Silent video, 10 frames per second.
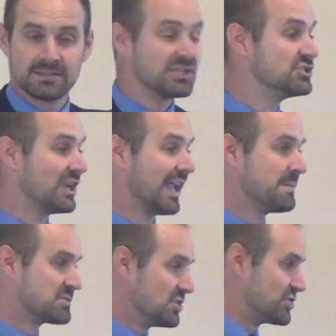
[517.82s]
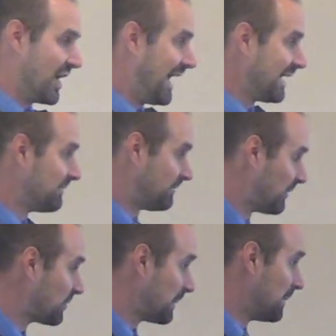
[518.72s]
Did James and John,
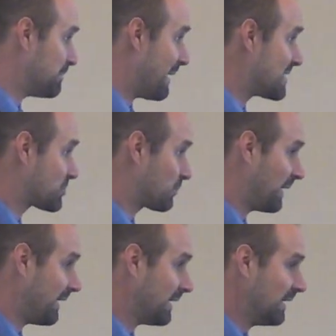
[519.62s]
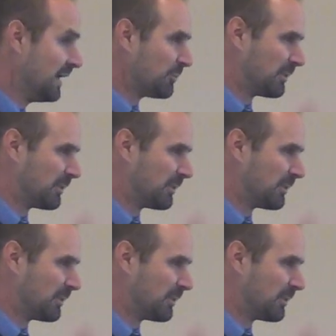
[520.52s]
fishermen by trade,